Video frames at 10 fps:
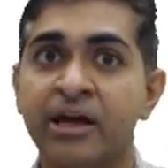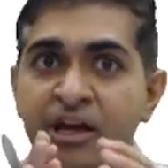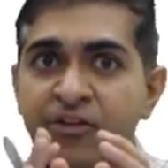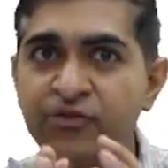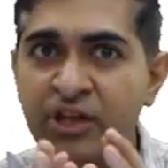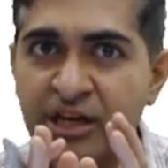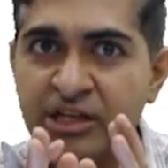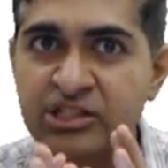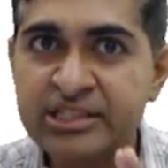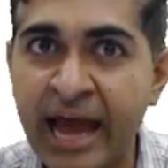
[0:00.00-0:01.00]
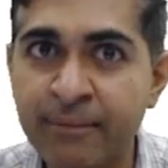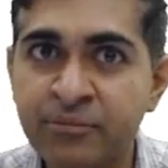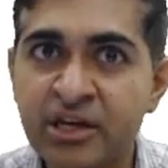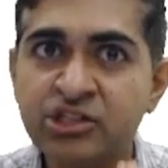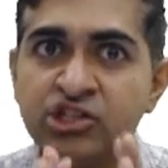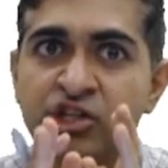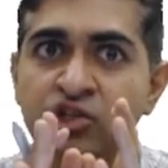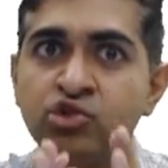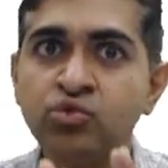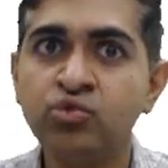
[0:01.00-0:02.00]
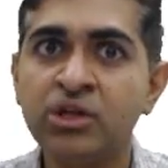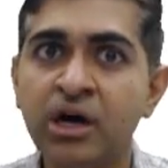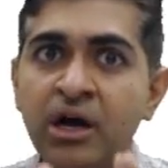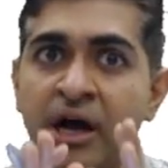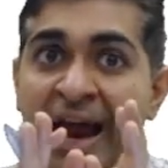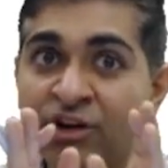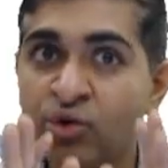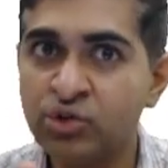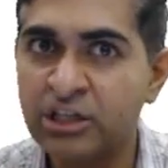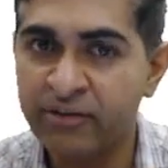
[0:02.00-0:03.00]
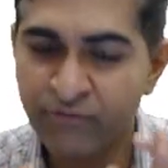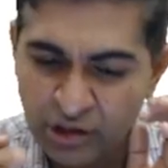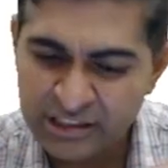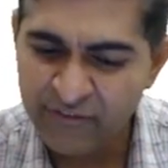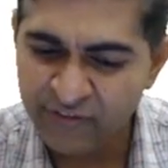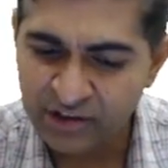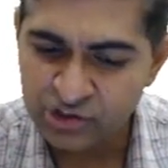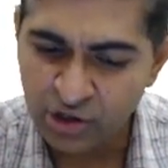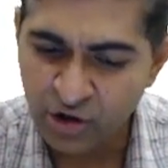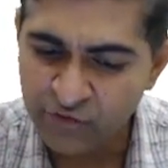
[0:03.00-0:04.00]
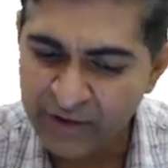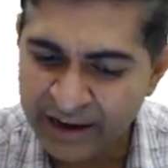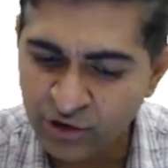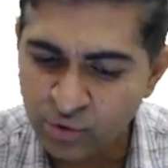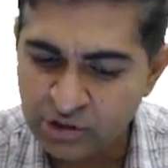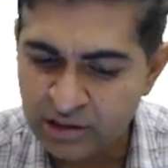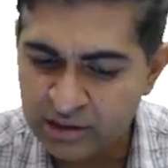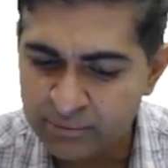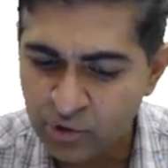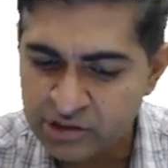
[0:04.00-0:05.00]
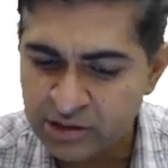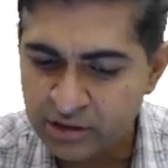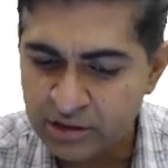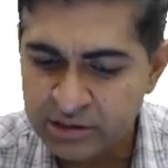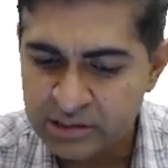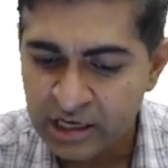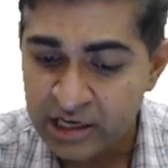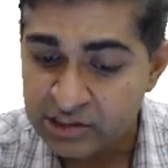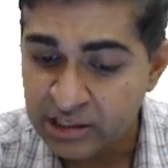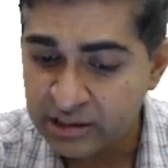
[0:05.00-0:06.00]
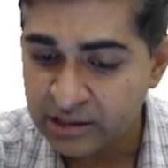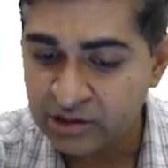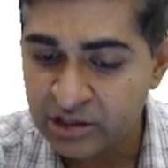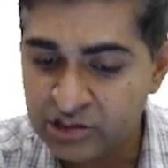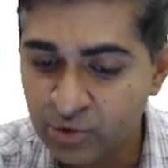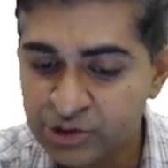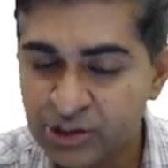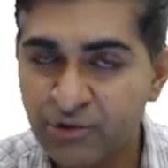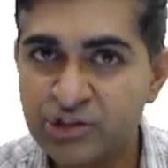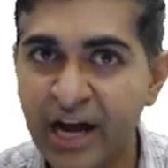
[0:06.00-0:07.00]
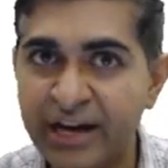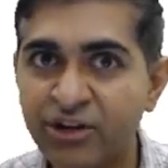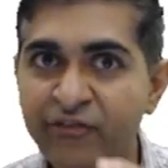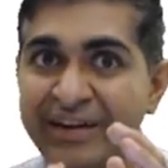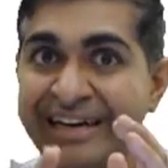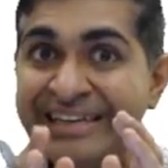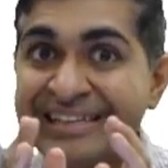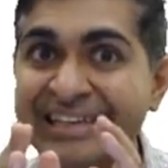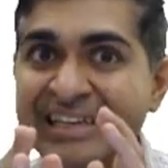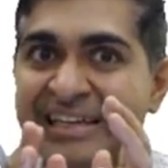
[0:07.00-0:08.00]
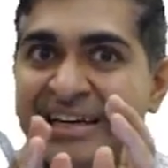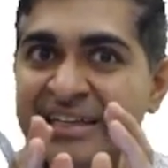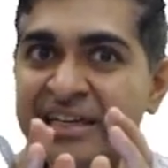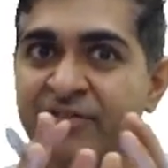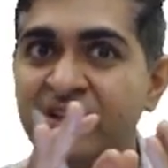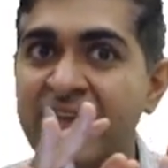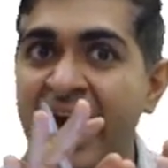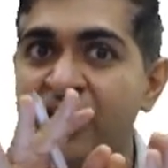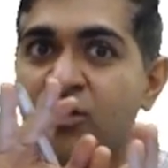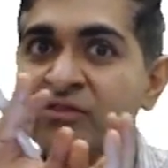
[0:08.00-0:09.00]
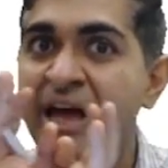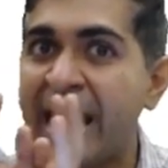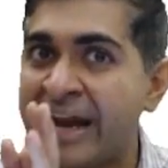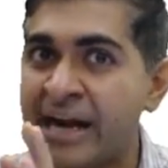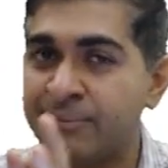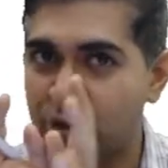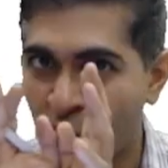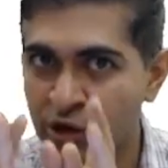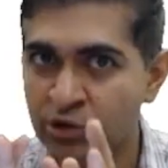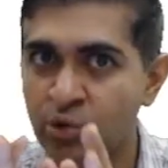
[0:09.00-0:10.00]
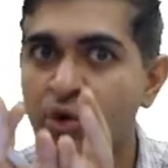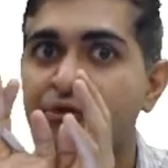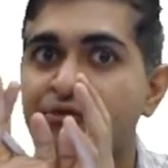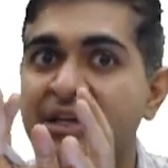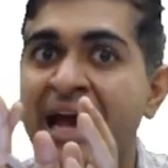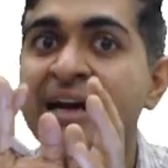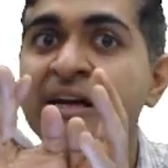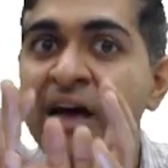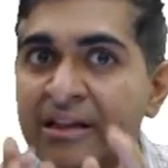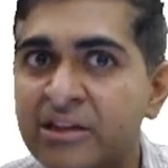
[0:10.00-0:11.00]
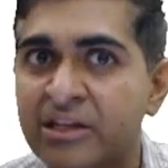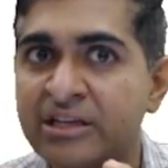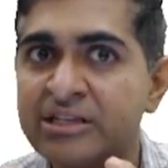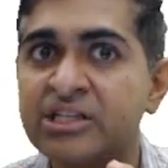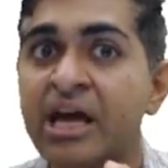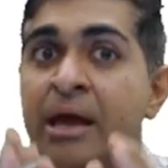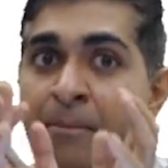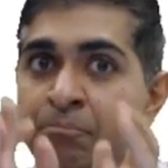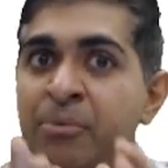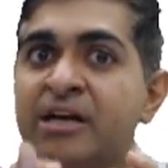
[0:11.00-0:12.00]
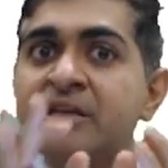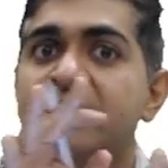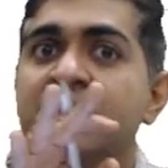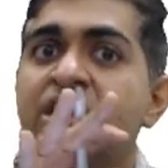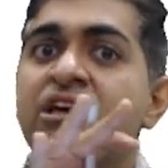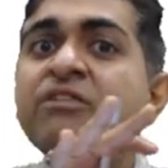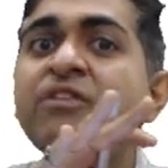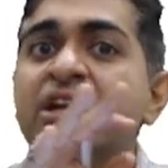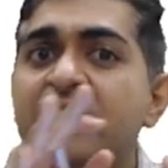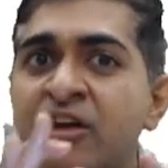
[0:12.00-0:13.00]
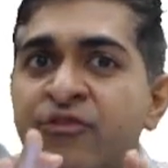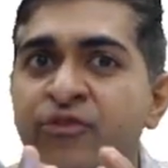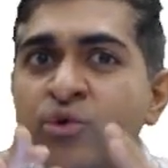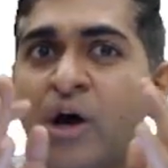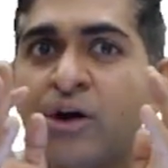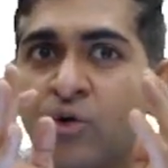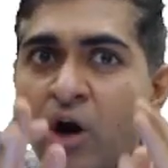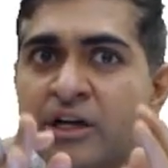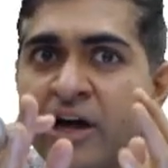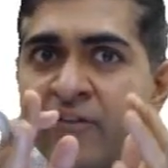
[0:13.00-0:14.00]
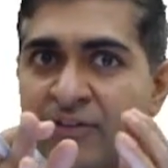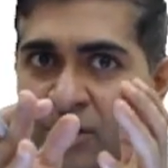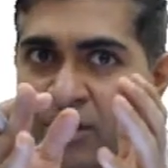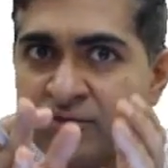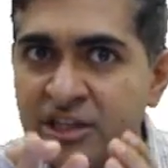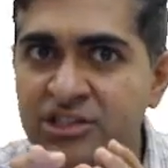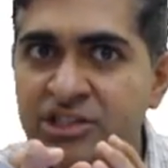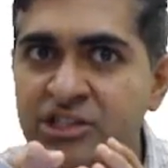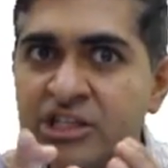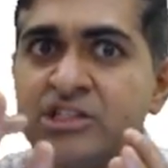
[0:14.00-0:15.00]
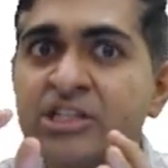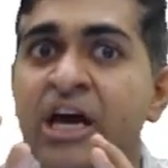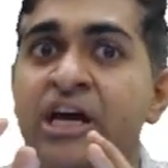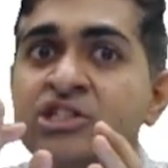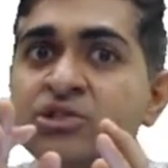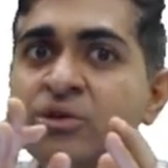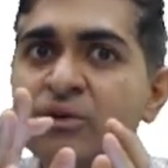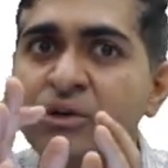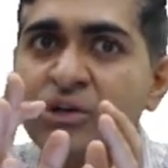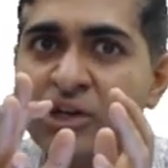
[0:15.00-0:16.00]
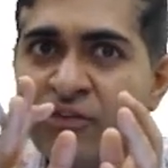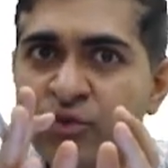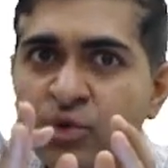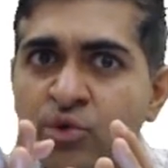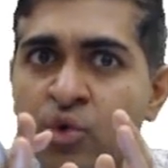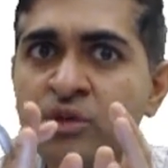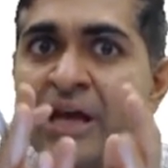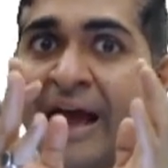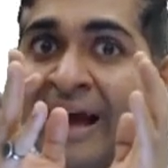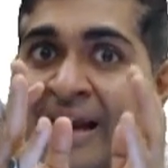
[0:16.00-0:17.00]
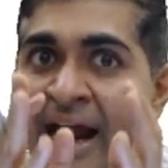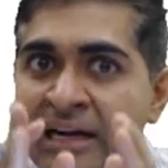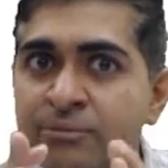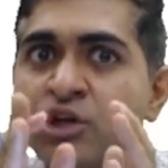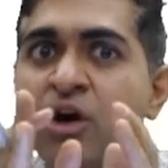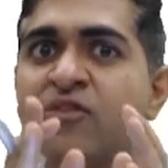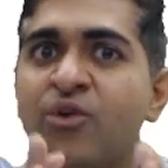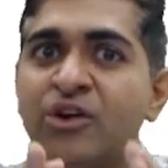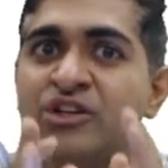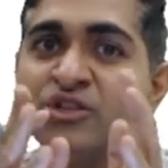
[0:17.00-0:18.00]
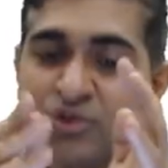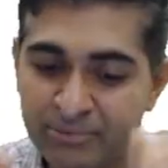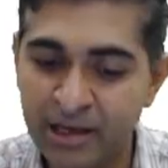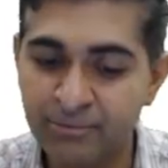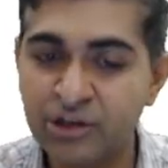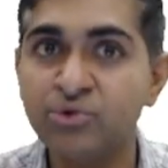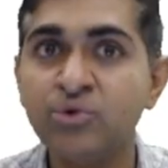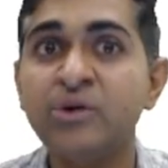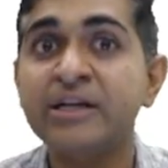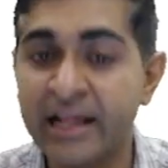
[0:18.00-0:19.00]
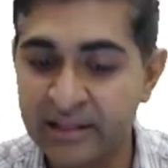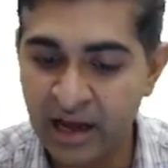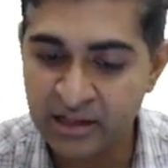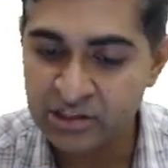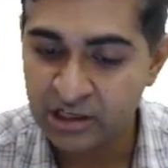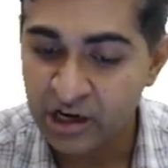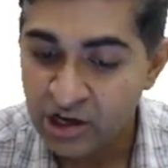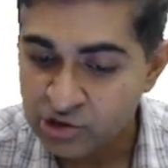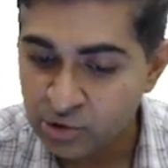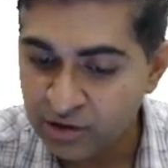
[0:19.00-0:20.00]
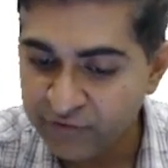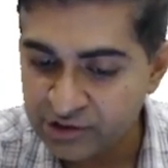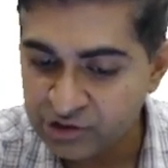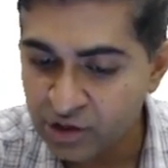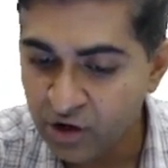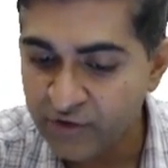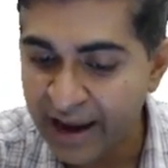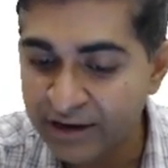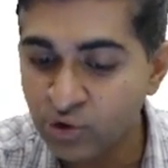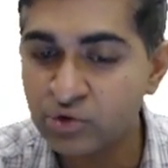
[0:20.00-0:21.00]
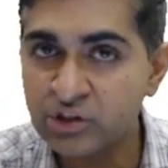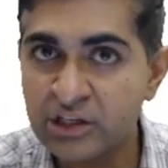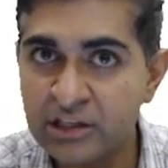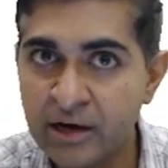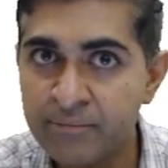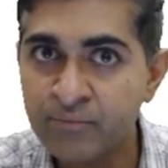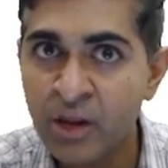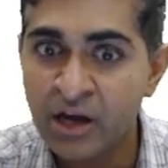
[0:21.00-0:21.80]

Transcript: if there is damage to the endothelium, what is the function of endothelium, boys and girls? See, this question was kind of integrated with that of the anatomy, although we had done this. But even if you are not aware of this disease, so if you know the anatomy of cornea, you'll be able to tell the answer. So the function of endothelium